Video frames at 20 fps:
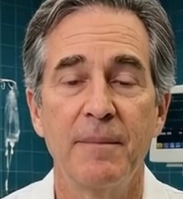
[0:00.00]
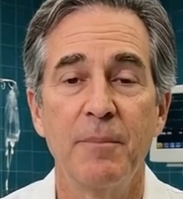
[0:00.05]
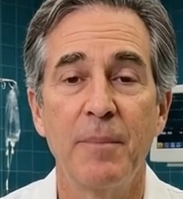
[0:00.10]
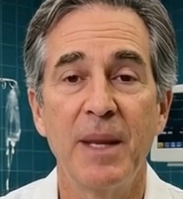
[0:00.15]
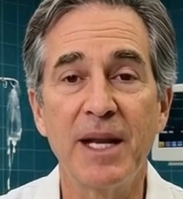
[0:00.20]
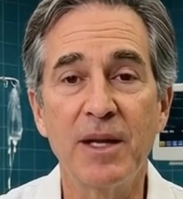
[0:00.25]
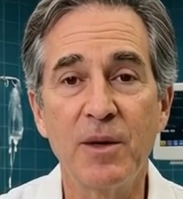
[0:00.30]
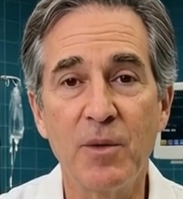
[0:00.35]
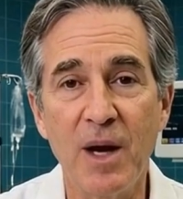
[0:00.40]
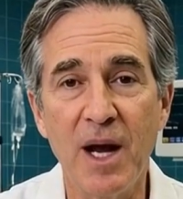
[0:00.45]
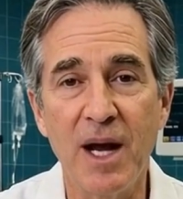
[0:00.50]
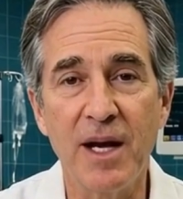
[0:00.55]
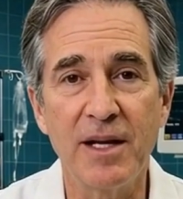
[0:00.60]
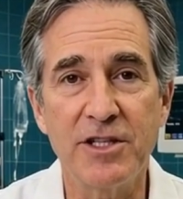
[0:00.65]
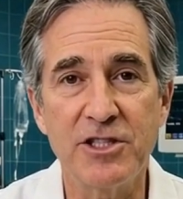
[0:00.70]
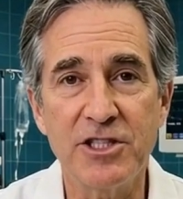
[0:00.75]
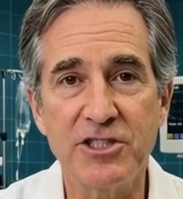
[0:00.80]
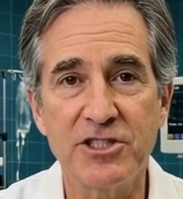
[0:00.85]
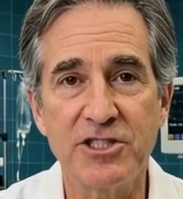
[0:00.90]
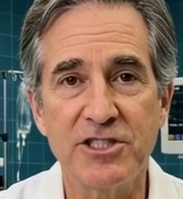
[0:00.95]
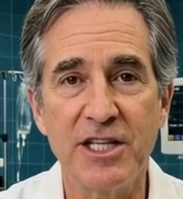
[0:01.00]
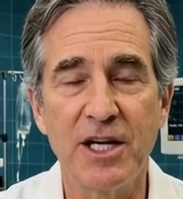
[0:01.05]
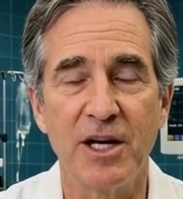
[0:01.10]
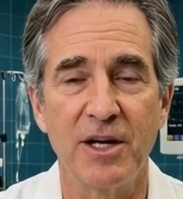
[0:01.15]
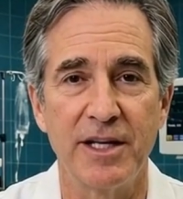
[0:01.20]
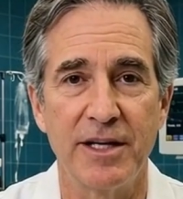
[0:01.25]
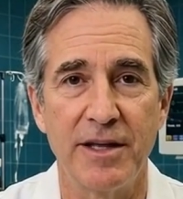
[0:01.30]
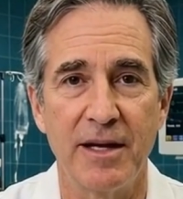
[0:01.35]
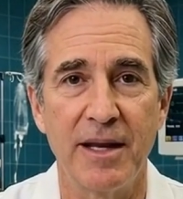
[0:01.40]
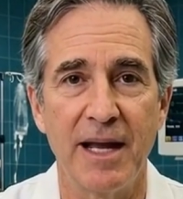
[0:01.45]
My urologist
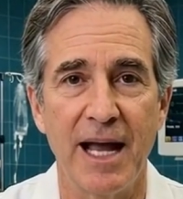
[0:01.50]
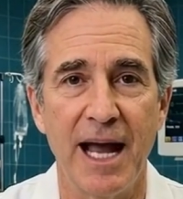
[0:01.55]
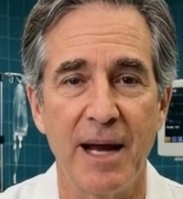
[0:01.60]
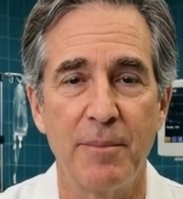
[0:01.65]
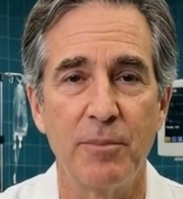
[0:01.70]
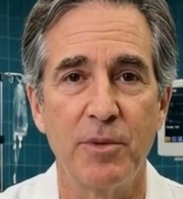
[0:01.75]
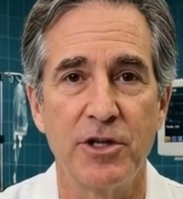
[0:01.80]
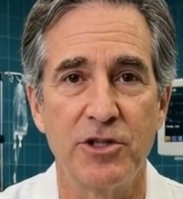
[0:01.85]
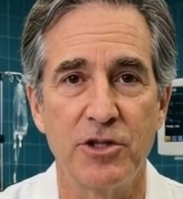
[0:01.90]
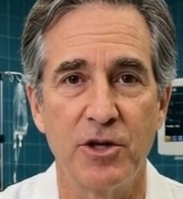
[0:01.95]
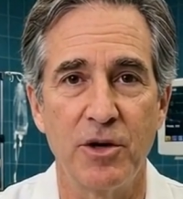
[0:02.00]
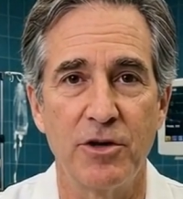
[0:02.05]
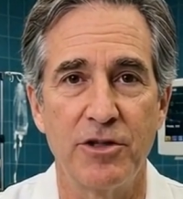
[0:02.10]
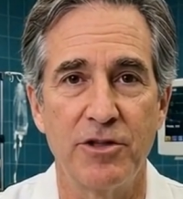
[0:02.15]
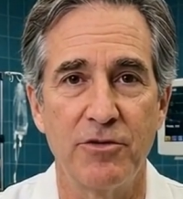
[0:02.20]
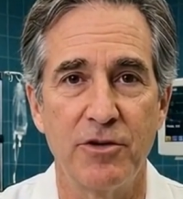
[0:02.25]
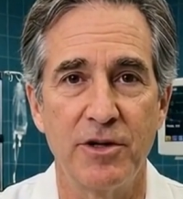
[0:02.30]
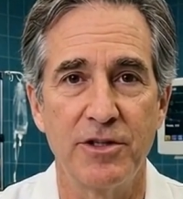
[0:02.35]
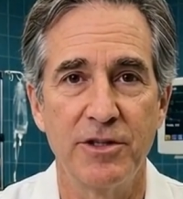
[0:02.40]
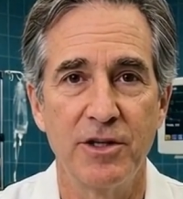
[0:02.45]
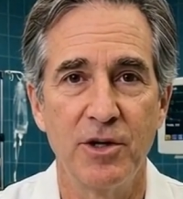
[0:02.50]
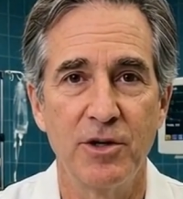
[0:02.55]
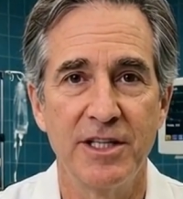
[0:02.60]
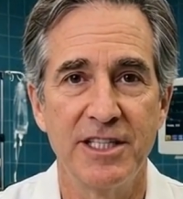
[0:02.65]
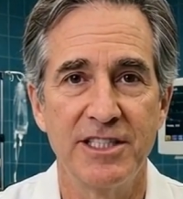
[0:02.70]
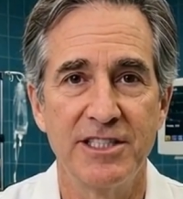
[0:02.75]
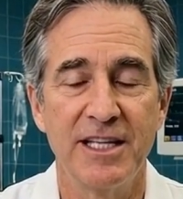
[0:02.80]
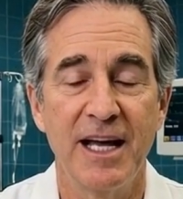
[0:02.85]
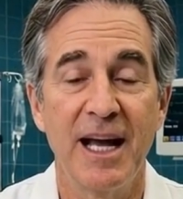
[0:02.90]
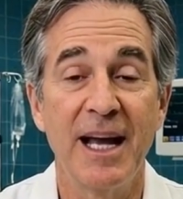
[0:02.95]
stared at the lab results for 30
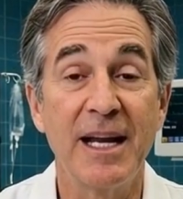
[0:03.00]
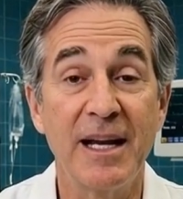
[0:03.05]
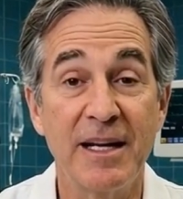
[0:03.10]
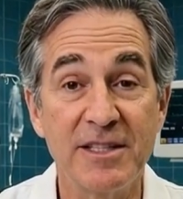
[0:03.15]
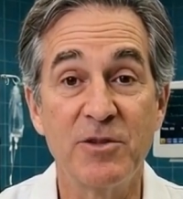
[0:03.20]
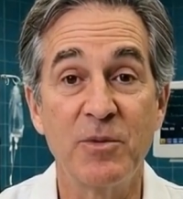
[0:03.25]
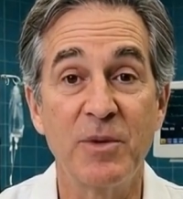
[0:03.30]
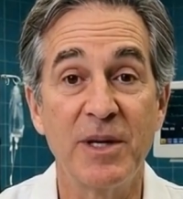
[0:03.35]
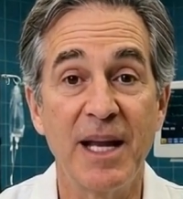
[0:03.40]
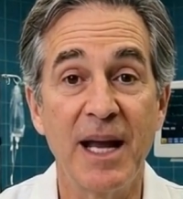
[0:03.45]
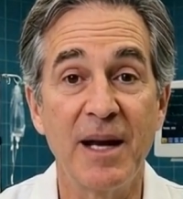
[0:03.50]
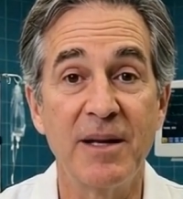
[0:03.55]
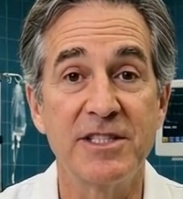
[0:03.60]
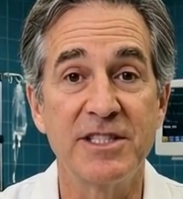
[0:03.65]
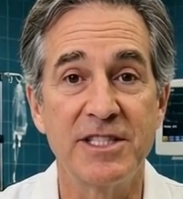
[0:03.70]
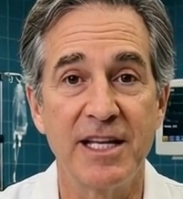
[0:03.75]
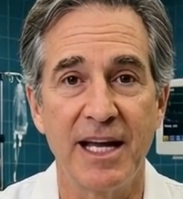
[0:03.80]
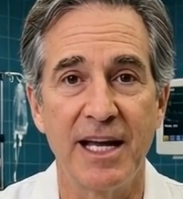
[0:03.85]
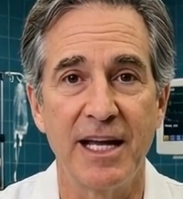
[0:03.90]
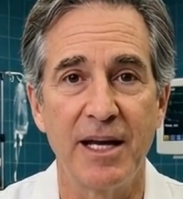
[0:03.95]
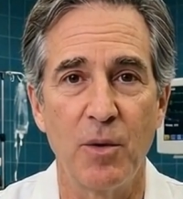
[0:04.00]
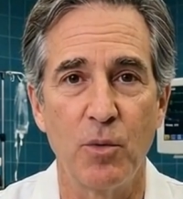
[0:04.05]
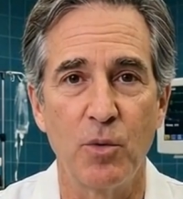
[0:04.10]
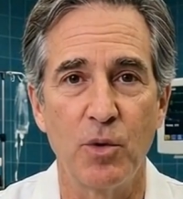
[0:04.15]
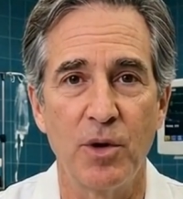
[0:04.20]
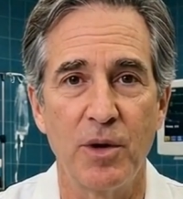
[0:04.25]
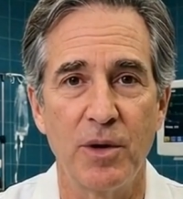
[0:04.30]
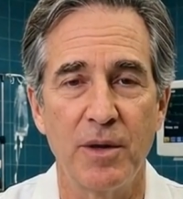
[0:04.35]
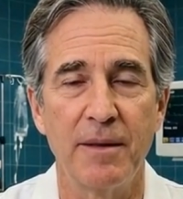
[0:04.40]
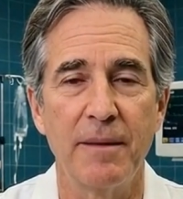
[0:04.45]
seconds without saying a
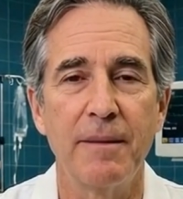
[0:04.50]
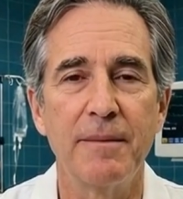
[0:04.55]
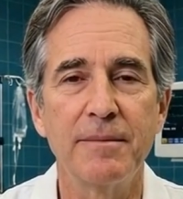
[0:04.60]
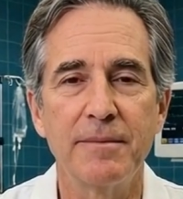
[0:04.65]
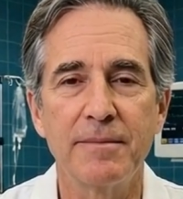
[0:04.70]
word.